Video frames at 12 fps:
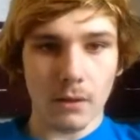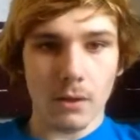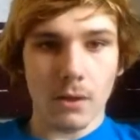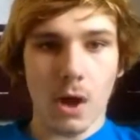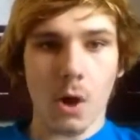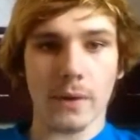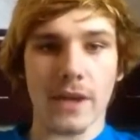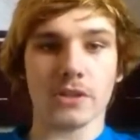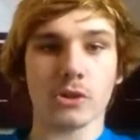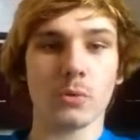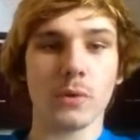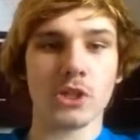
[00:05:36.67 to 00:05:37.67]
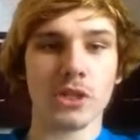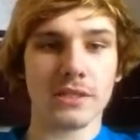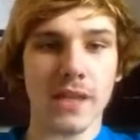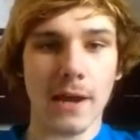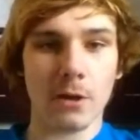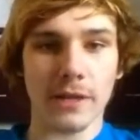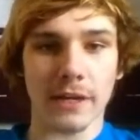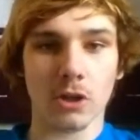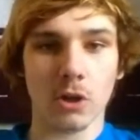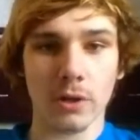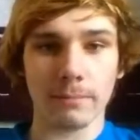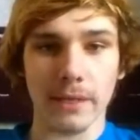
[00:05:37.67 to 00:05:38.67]
Okay, so tuition is higher than it
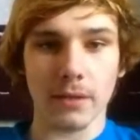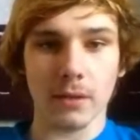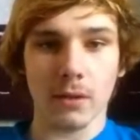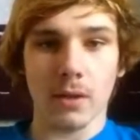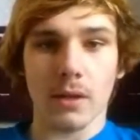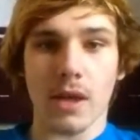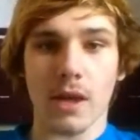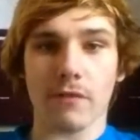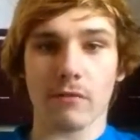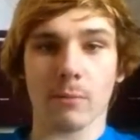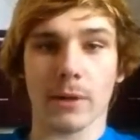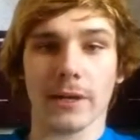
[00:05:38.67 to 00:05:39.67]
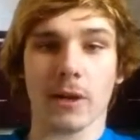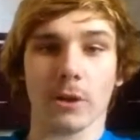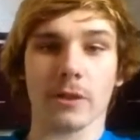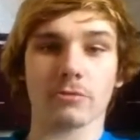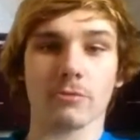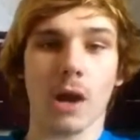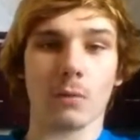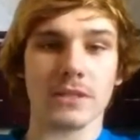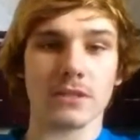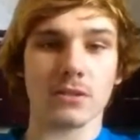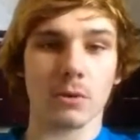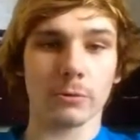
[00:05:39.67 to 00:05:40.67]
could be if everybody on this rock
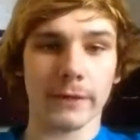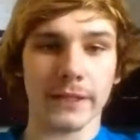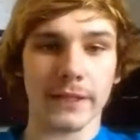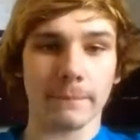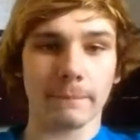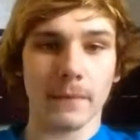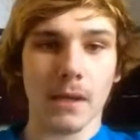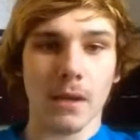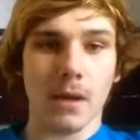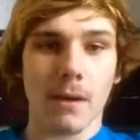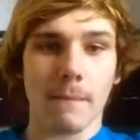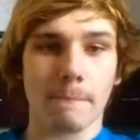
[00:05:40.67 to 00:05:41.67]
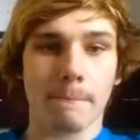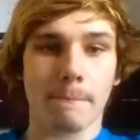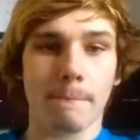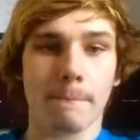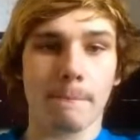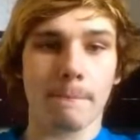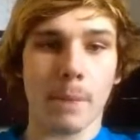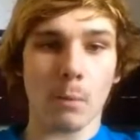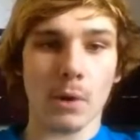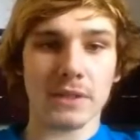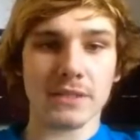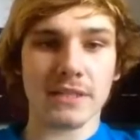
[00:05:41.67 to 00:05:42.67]
wasn't so greedy. But
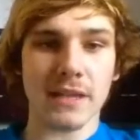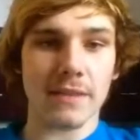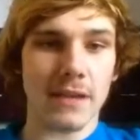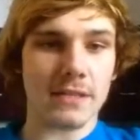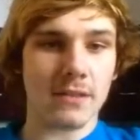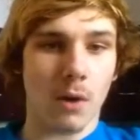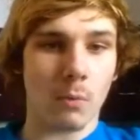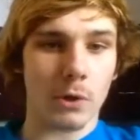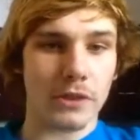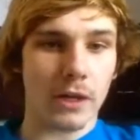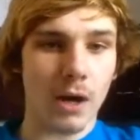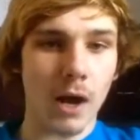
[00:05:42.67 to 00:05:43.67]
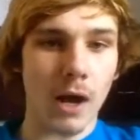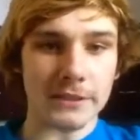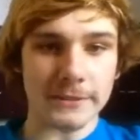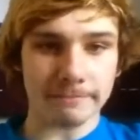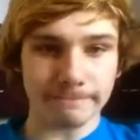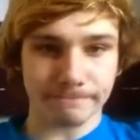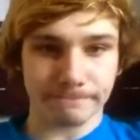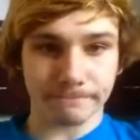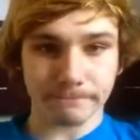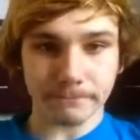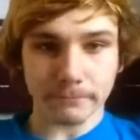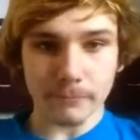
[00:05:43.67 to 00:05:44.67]
what's to say that it's not worth the cost?
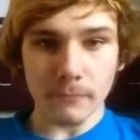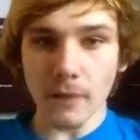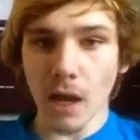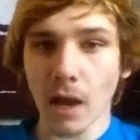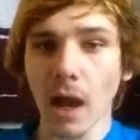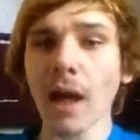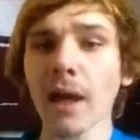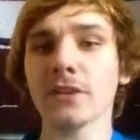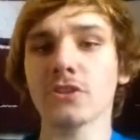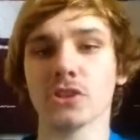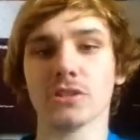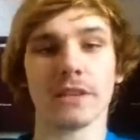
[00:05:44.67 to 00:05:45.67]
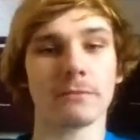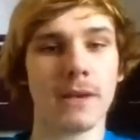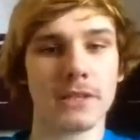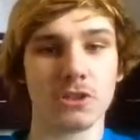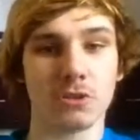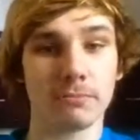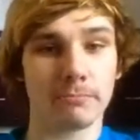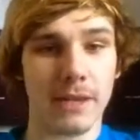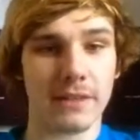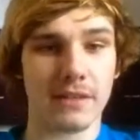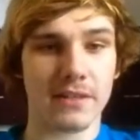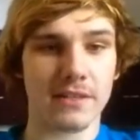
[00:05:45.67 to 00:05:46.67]
I, just like the rest of you, made
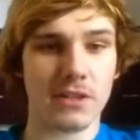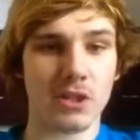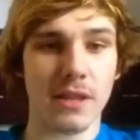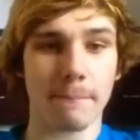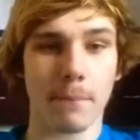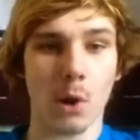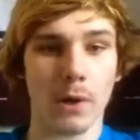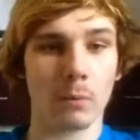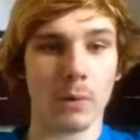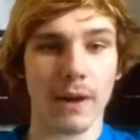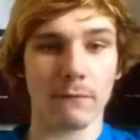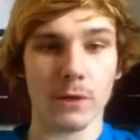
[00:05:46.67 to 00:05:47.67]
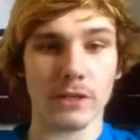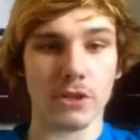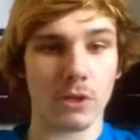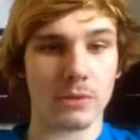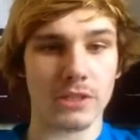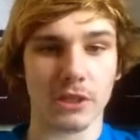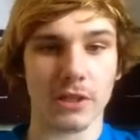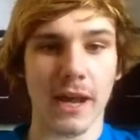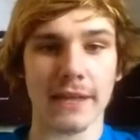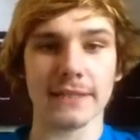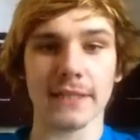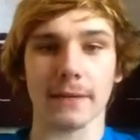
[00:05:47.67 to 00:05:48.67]
the decision that borrowing whatever it took was a good
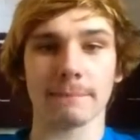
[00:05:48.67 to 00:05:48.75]
idea.